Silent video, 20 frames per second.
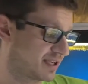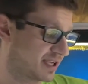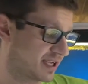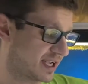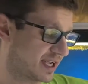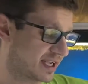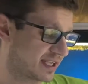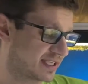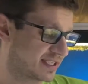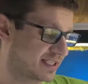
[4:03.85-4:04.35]
I
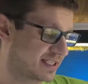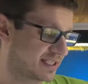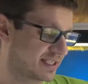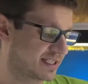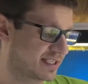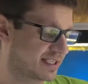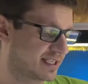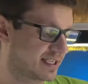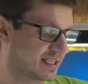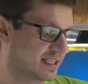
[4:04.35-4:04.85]
could still
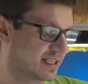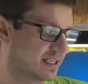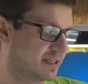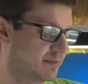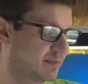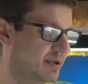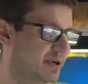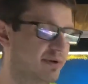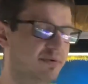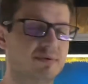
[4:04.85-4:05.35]
see a little
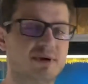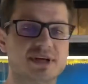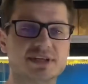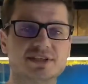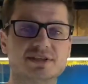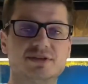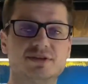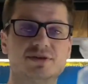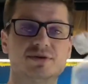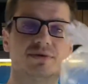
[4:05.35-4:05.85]
bit of
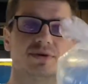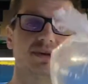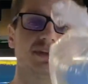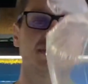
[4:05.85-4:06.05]
residue on the